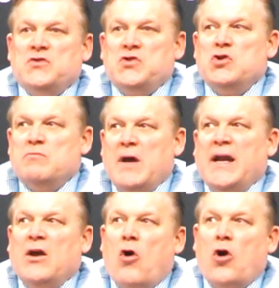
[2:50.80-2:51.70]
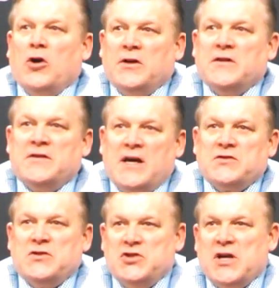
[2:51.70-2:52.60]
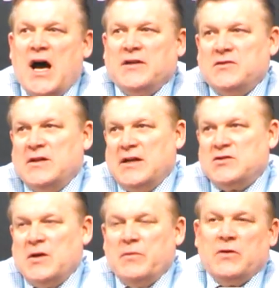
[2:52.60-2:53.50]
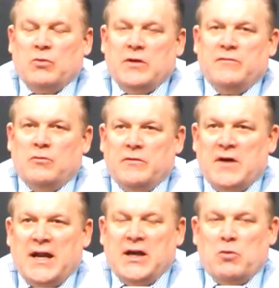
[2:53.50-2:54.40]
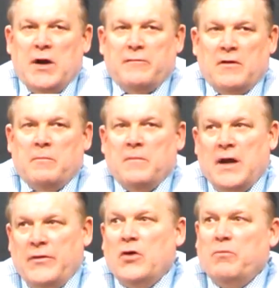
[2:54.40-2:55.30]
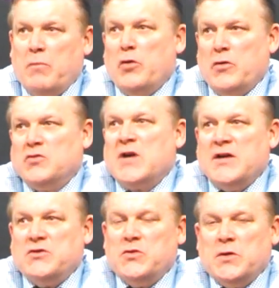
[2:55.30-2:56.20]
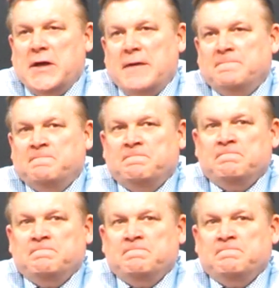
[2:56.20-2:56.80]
too many hard contested shots, and that's something that we've got to get away from. And both those guys are doing that.